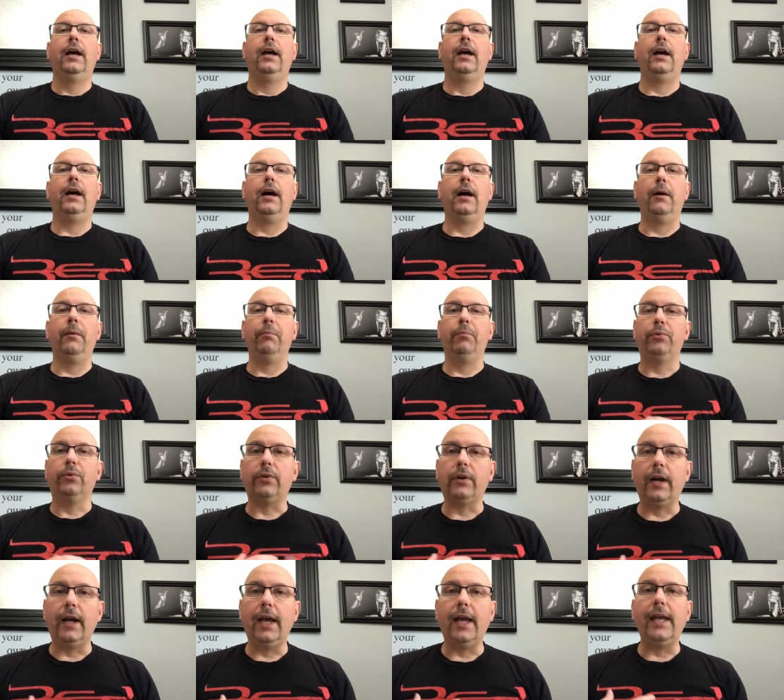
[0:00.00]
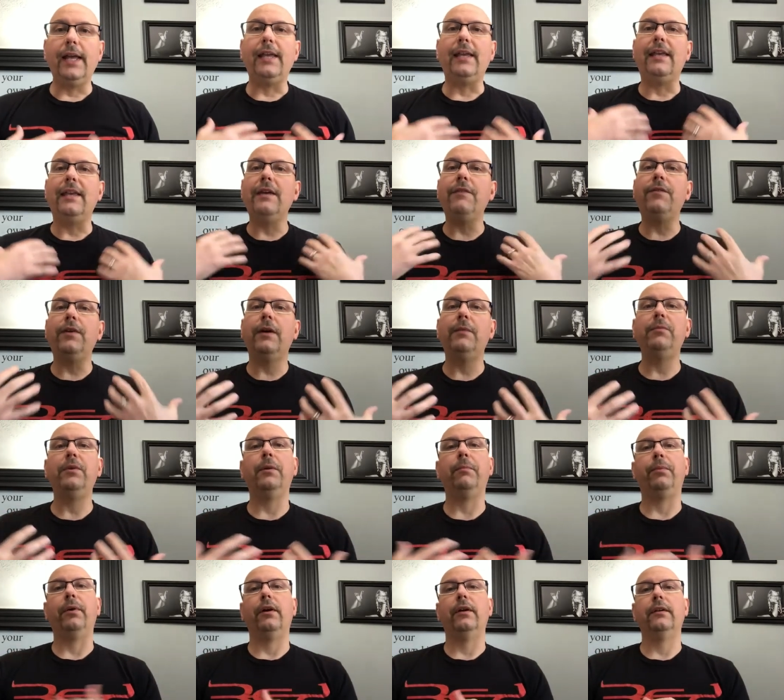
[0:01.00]
um, pray, give Him
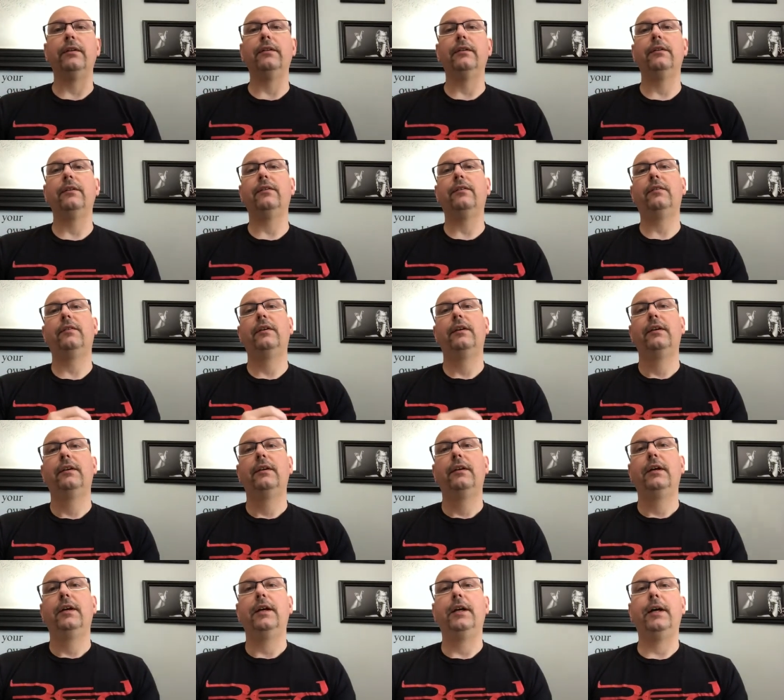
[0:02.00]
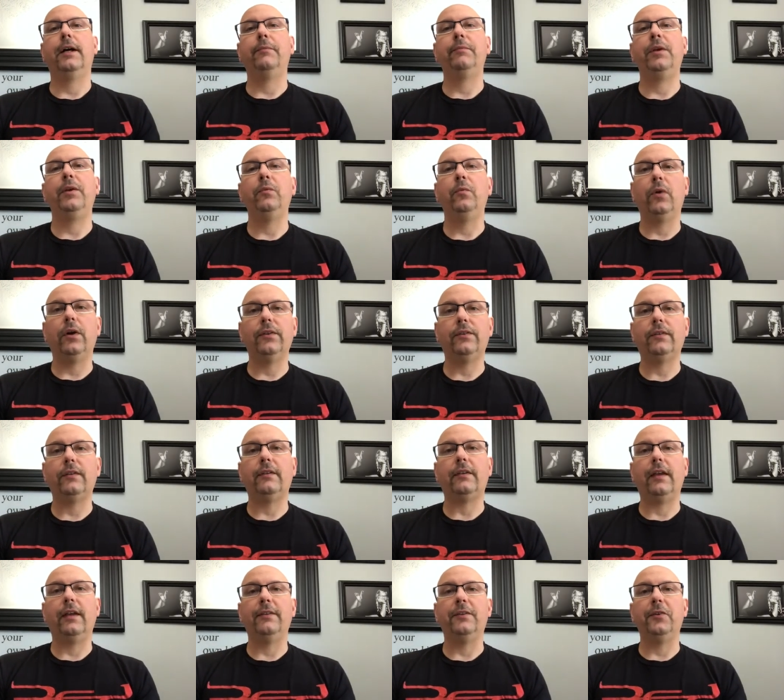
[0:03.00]
your burdens. Um, he wants to
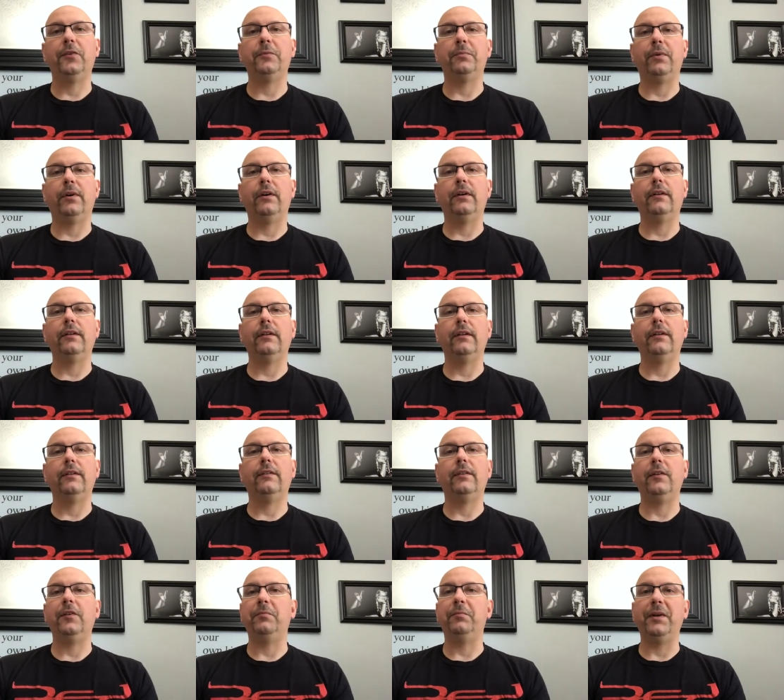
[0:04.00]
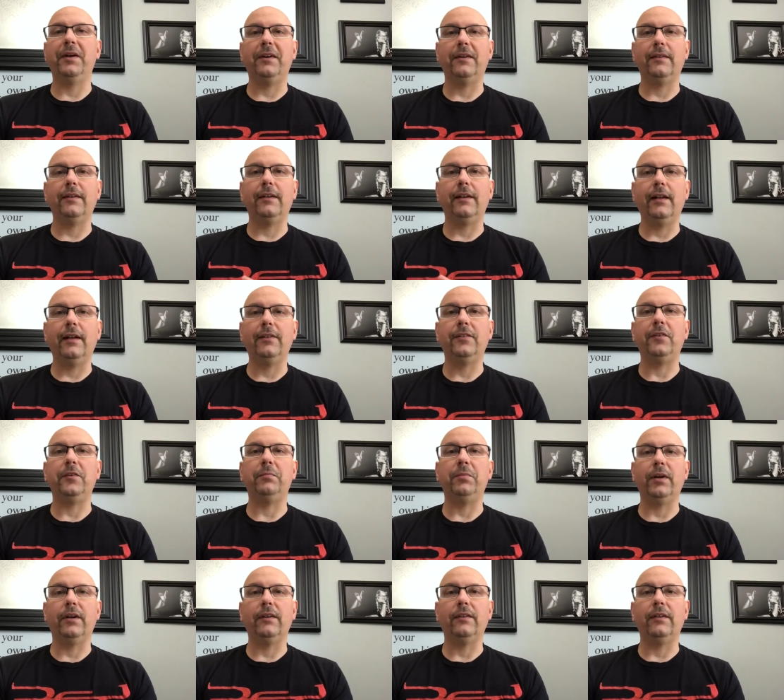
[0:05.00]
take those burdens. He's bigger than us, He's
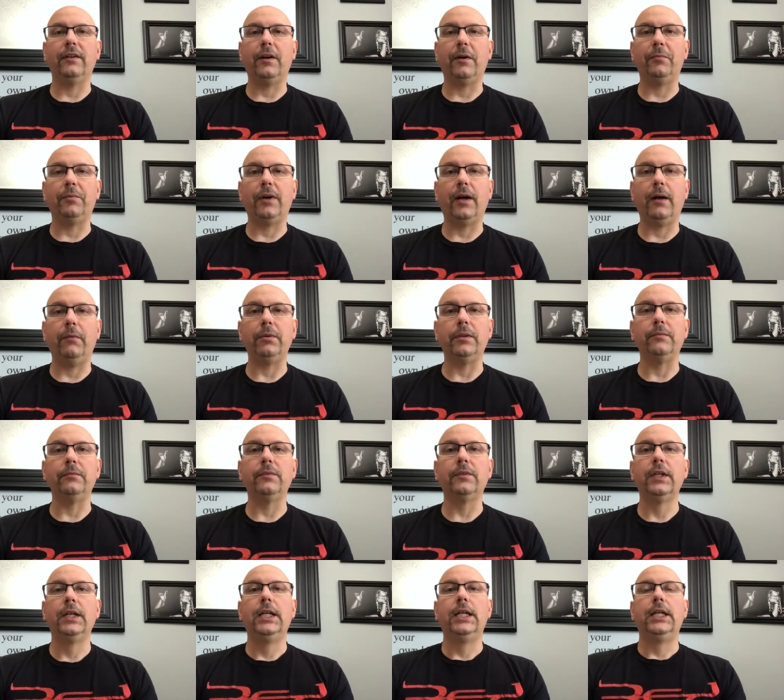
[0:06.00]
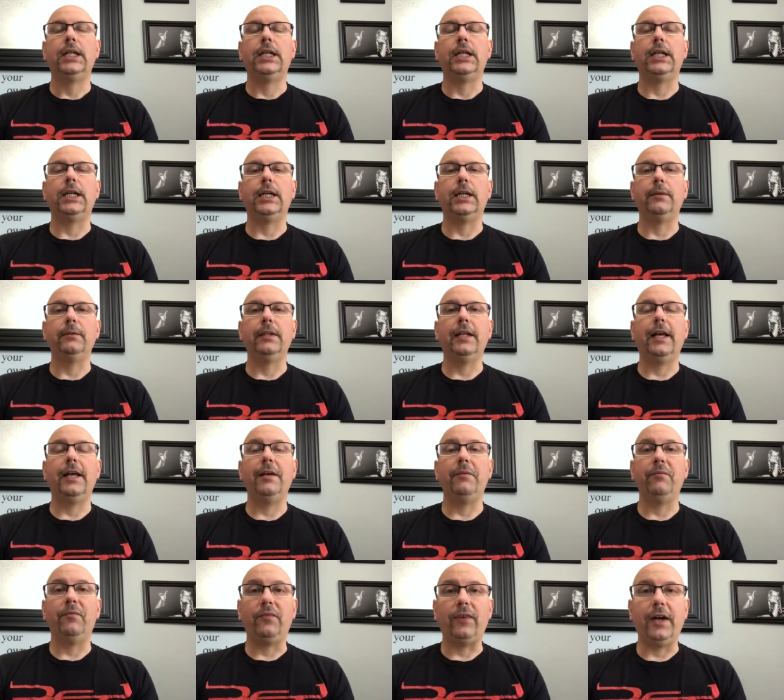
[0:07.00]
bigger than our problems. Uh, let
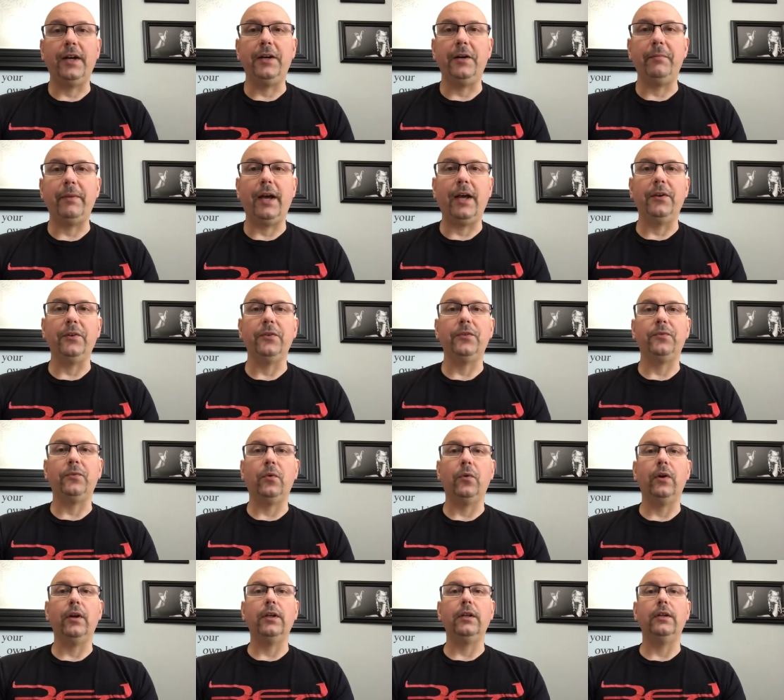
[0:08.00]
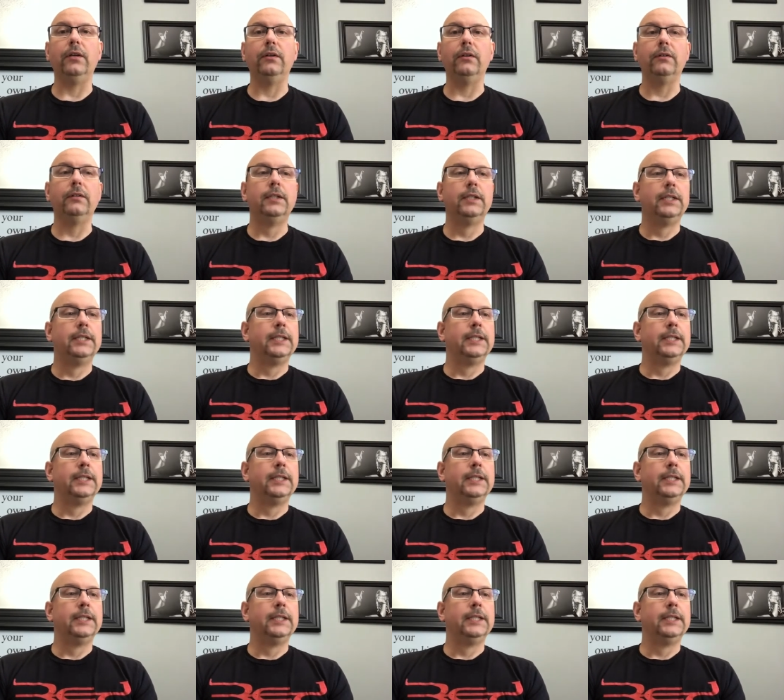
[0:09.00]
Him fight your battles for you.